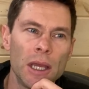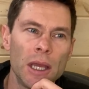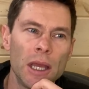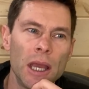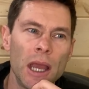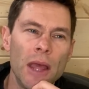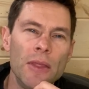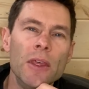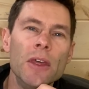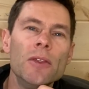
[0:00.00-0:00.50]

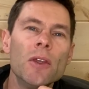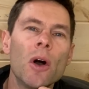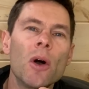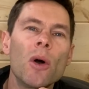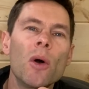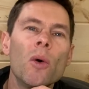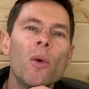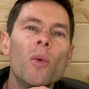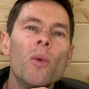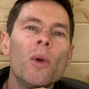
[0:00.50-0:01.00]
And then the
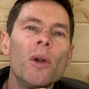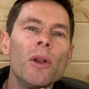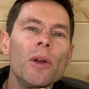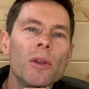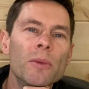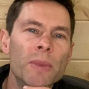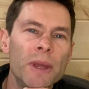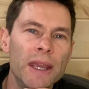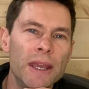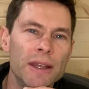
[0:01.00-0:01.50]
whole
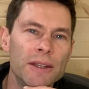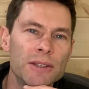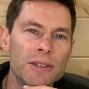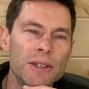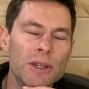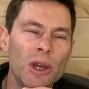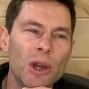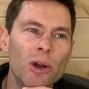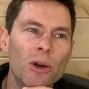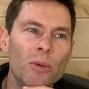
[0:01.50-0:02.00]
world begins
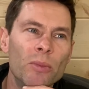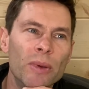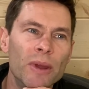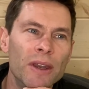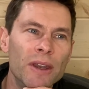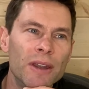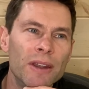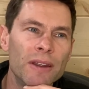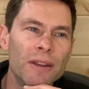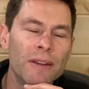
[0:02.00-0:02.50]
to open.
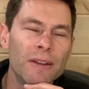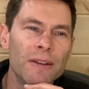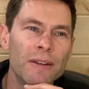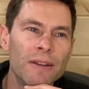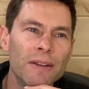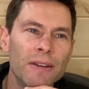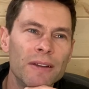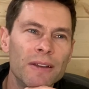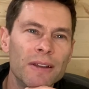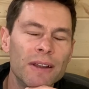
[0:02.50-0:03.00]

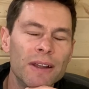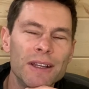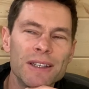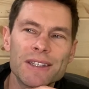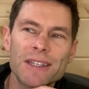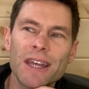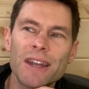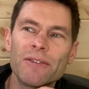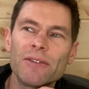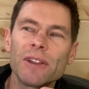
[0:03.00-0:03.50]

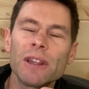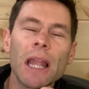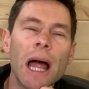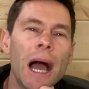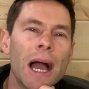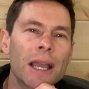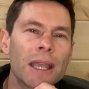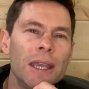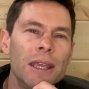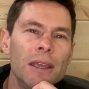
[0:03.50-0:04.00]
Instead of
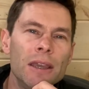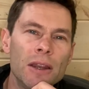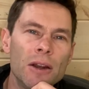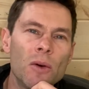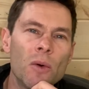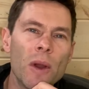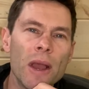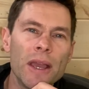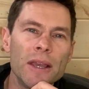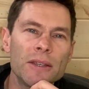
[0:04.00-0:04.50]
locking it
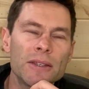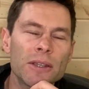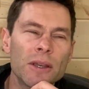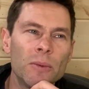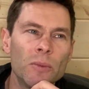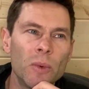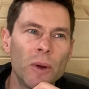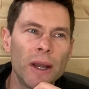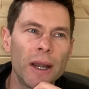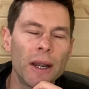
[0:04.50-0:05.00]
away
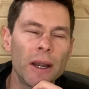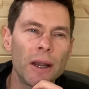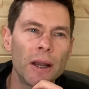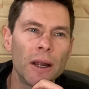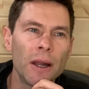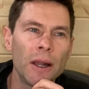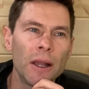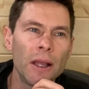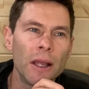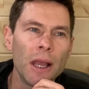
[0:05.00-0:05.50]
somewhere.
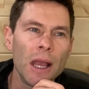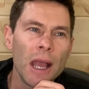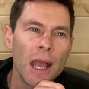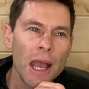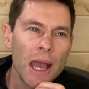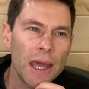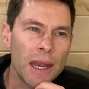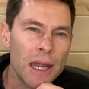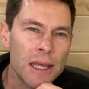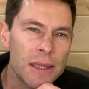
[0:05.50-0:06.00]

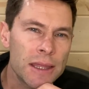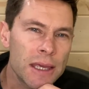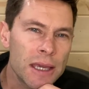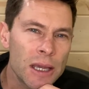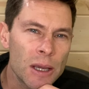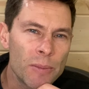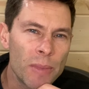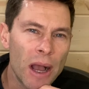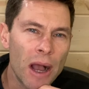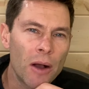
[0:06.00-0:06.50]
And I think
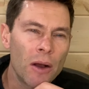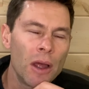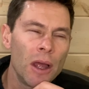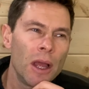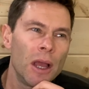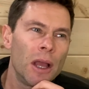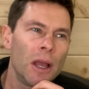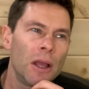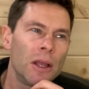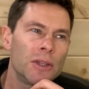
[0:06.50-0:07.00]
about,
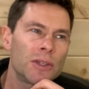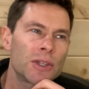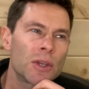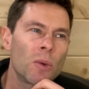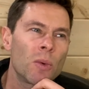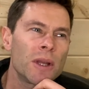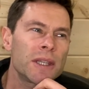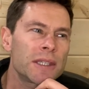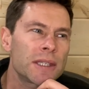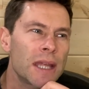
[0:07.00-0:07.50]
so
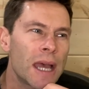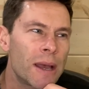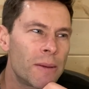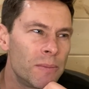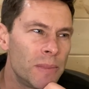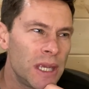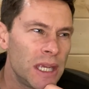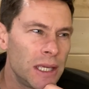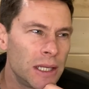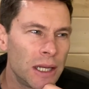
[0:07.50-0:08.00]
what's that
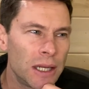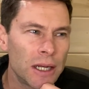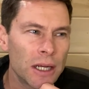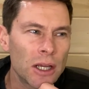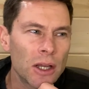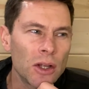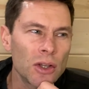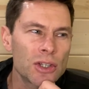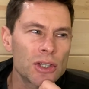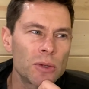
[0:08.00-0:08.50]
mean in a
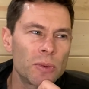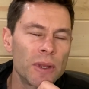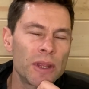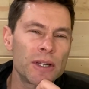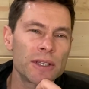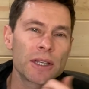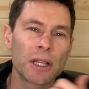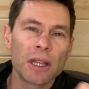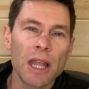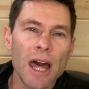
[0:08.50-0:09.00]
culture where
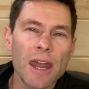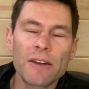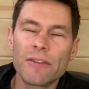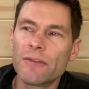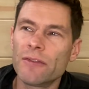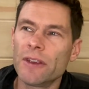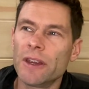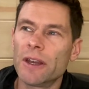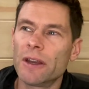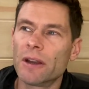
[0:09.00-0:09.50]
there's a lot of
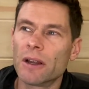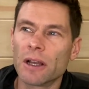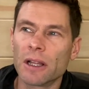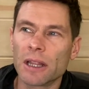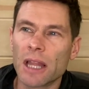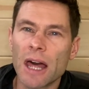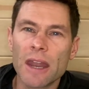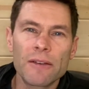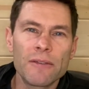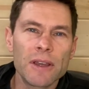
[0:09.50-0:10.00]
fear, a
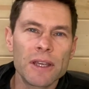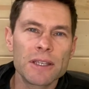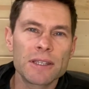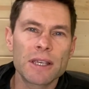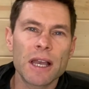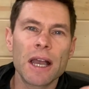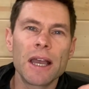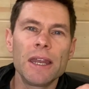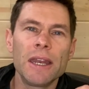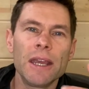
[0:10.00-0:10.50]
lot of
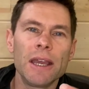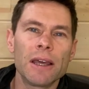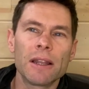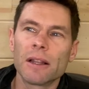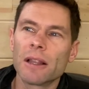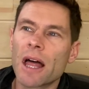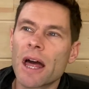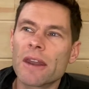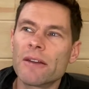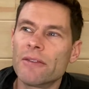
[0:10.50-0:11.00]
anxiety, and a
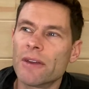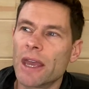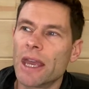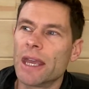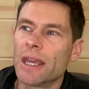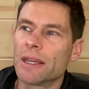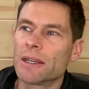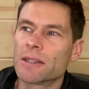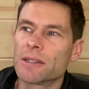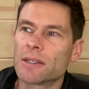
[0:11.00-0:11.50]
lot of
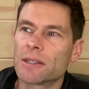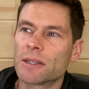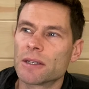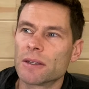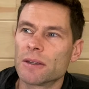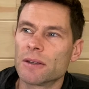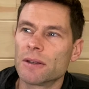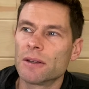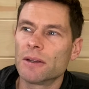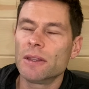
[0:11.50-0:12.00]
angst?
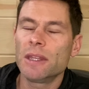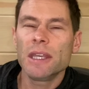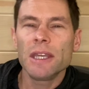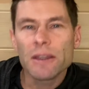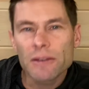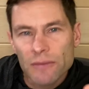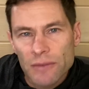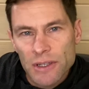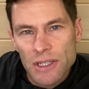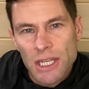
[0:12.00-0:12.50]
The
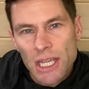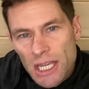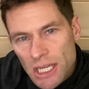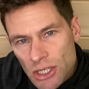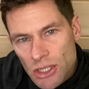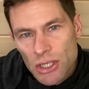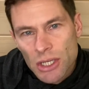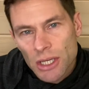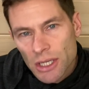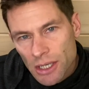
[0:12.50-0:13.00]

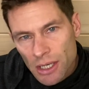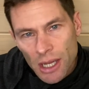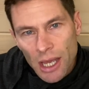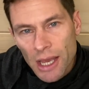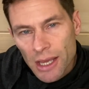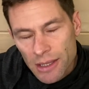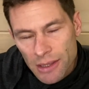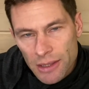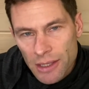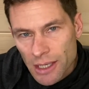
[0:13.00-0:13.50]
invitation,
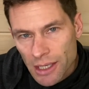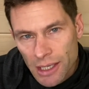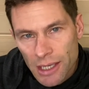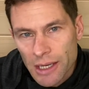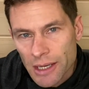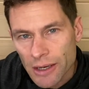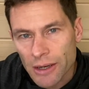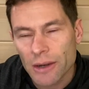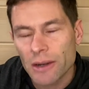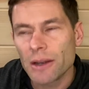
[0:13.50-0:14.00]
I think,
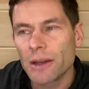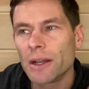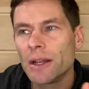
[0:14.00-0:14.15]
here